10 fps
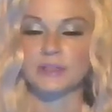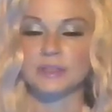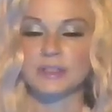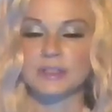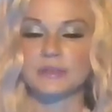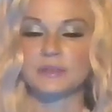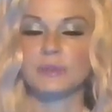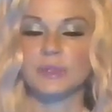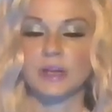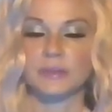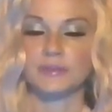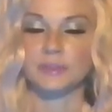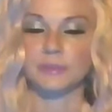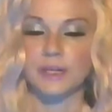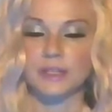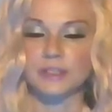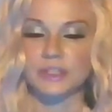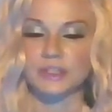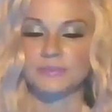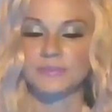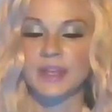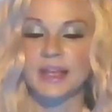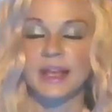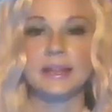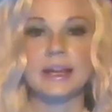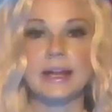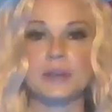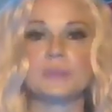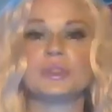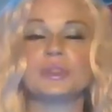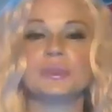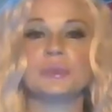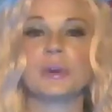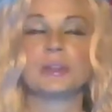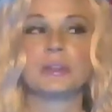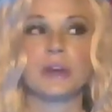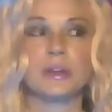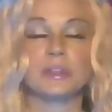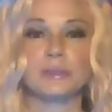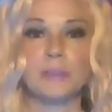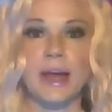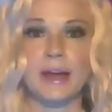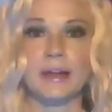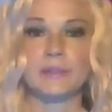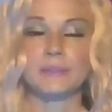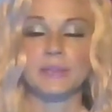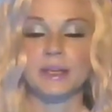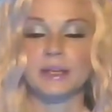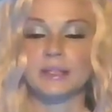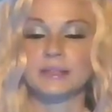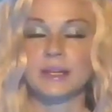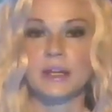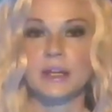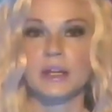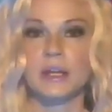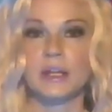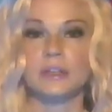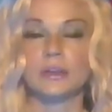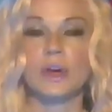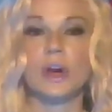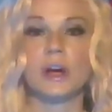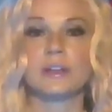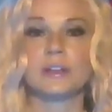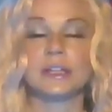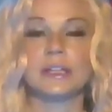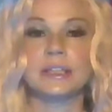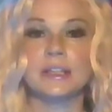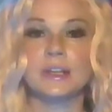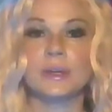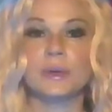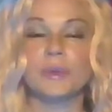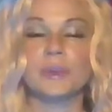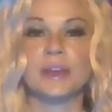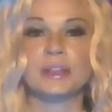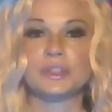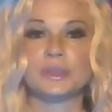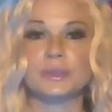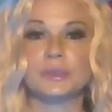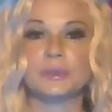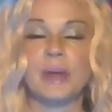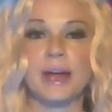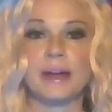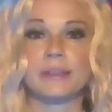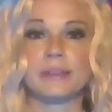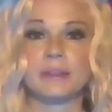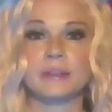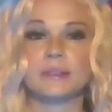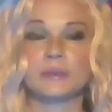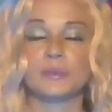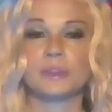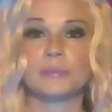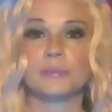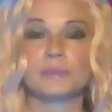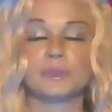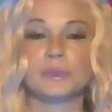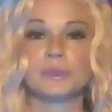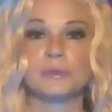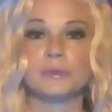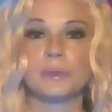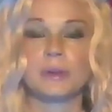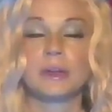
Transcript: So this gives you a lot of direction, and it helps you along your path, because in your heart you're going to know what that true path is, and what the true